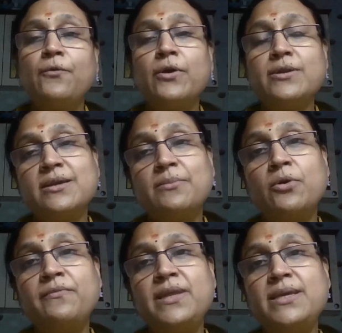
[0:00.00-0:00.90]
for some
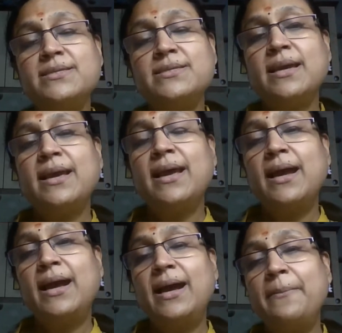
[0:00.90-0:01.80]
of these
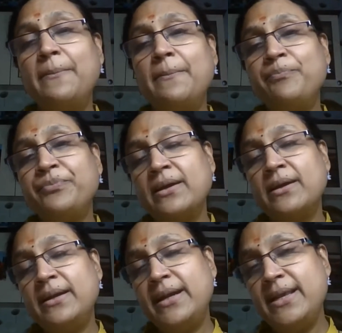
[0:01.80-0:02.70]

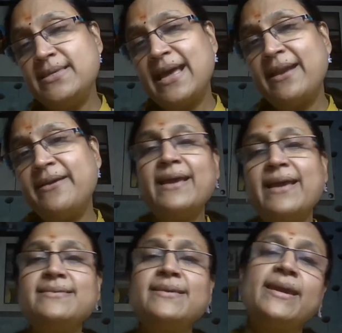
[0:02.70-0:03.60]

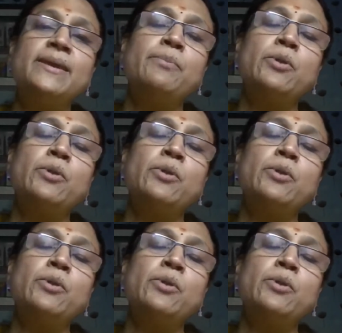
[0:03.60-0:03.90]
desanitizing